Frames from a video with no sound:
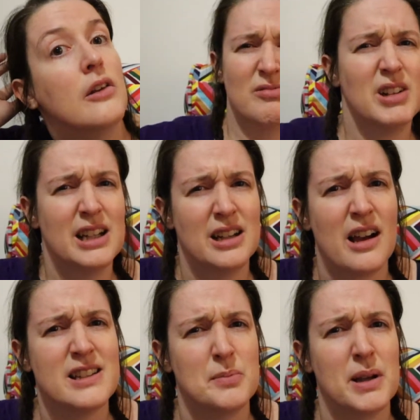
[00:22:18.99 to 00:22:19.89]
Really
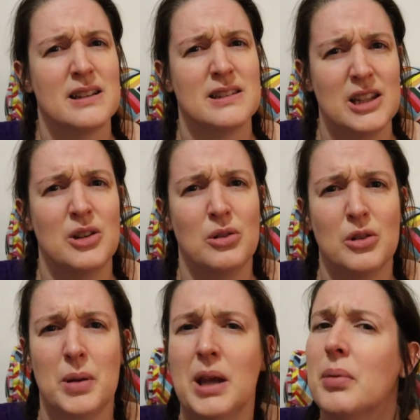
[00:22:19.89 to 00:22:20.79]
nice to be able to see who
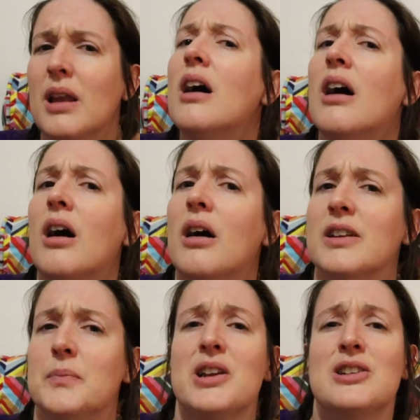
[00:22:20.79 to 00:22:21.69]
the people are,
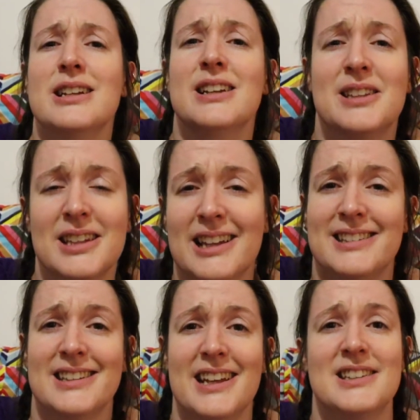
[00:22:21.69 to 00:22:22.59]
especially, as I
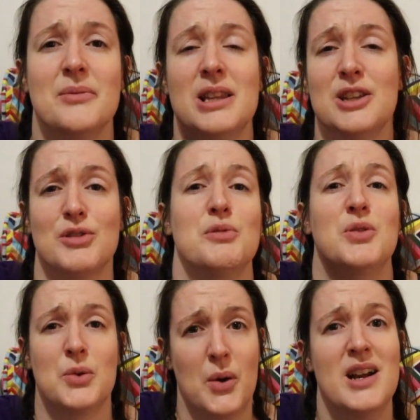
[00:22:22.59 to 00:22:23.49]
say, some of these rooms
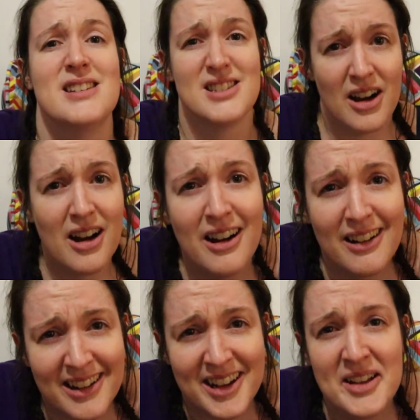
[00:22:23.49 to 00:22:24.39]
were quite
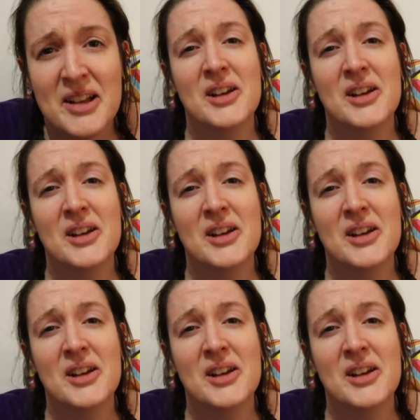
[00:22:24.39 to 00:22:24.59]
dark,